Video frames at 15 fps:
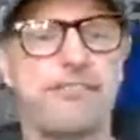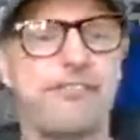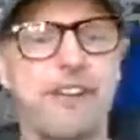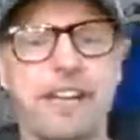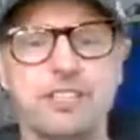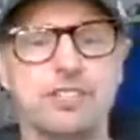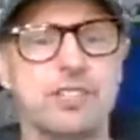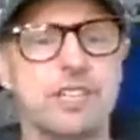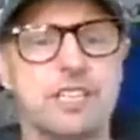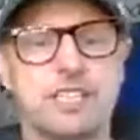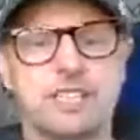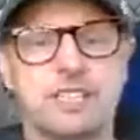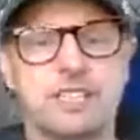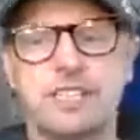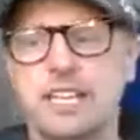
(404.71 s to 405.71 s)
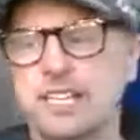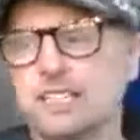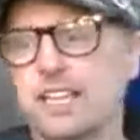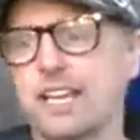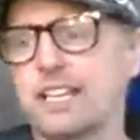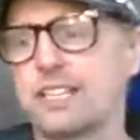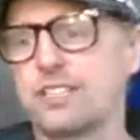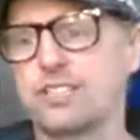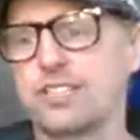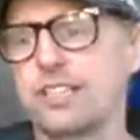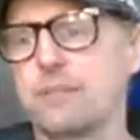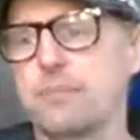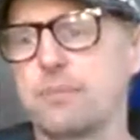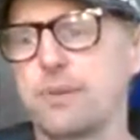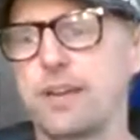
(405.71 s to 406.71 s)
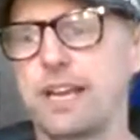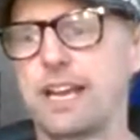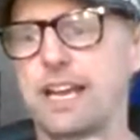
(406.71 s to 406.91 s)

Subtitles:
fascist dictatorship.